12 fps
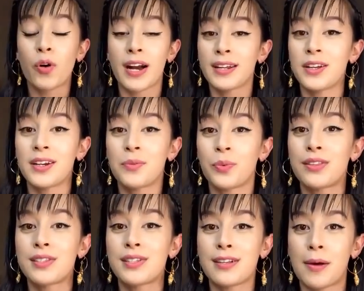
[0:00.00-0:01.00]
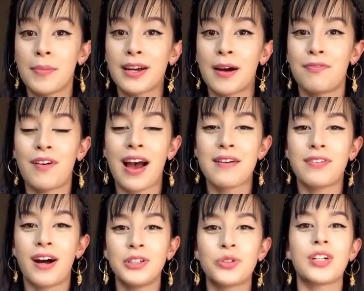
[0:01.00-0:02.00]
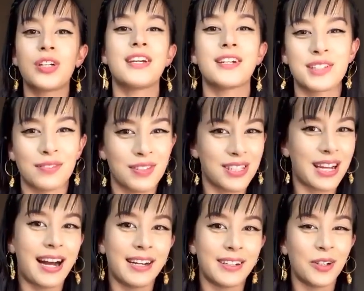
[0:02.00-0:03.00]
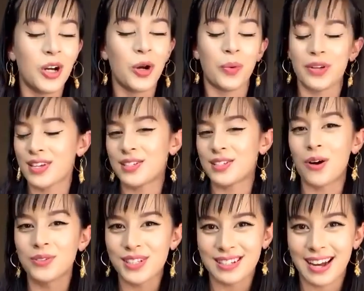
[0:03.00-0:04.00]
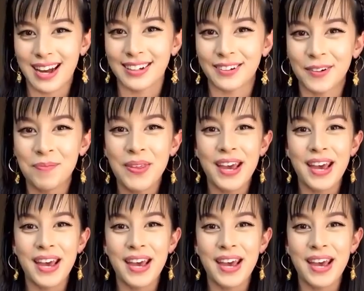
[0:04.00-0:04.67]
credited with summing up 500 years of style with his own style